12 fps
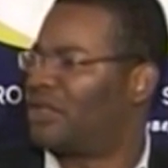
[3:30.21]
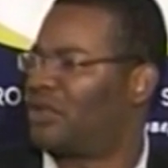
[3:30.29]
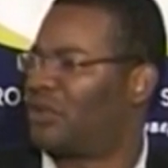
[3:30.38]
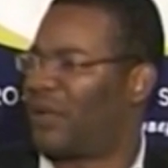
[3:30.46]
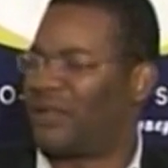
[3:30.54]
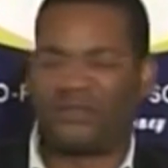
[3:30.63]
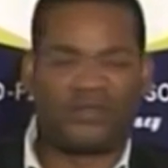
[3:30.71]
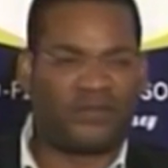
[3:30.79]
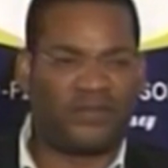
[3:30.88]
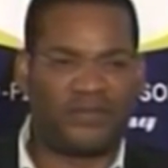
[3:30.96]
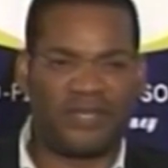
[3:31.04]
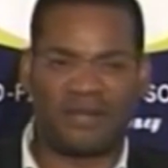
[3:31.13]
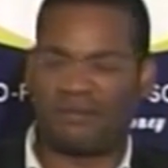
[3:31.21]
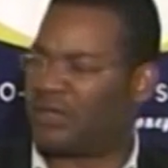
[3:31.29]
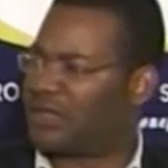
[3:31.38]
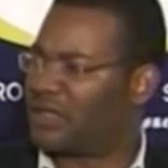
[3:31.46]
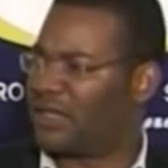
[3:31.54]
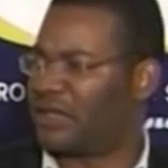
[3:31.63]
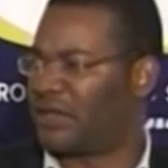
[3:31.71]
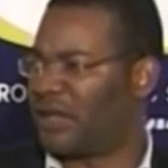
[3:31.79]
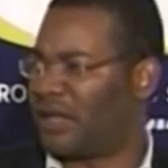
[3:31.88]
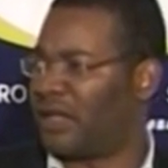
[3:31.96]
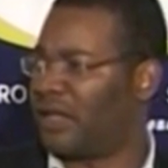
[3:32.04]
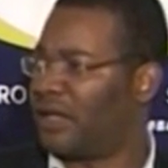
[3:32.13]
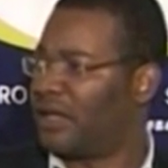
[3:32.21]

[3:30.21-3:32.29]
12 to 15 months, literally.